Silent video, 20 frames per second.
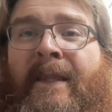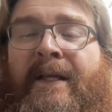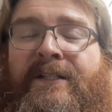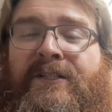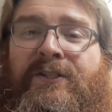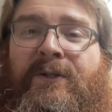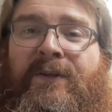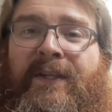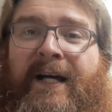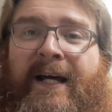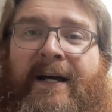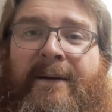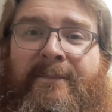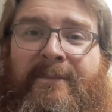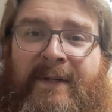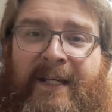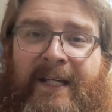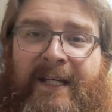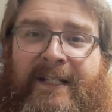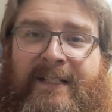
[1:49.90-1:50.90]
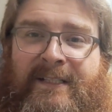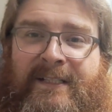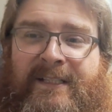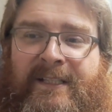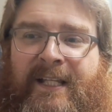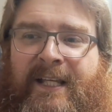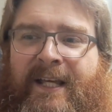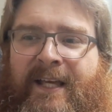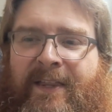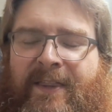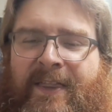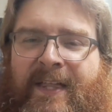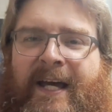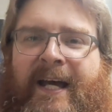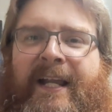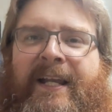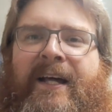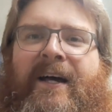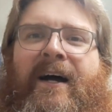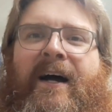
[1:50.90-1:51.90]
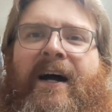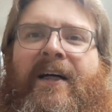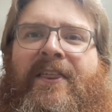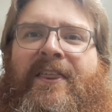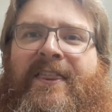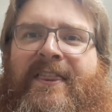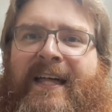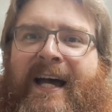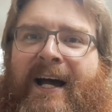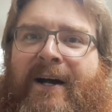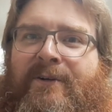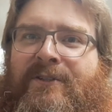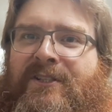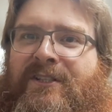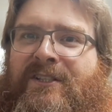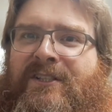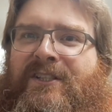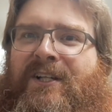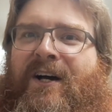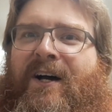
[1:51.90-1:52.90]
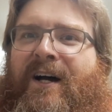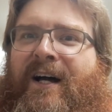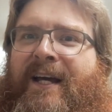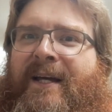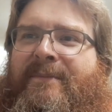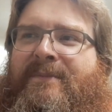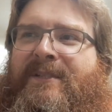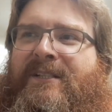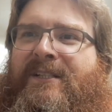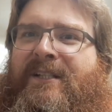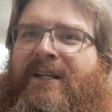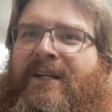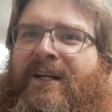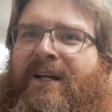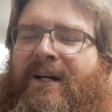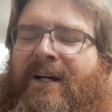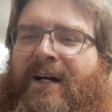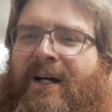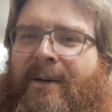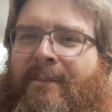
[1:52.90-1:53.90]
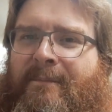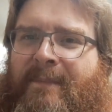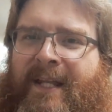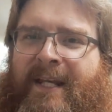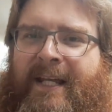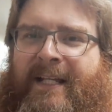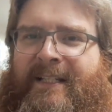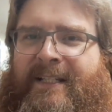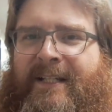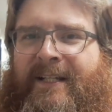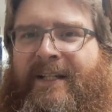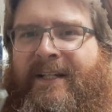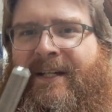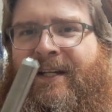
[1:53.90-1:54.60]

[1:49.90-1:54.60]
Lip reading: So that means that 1,000 times a minute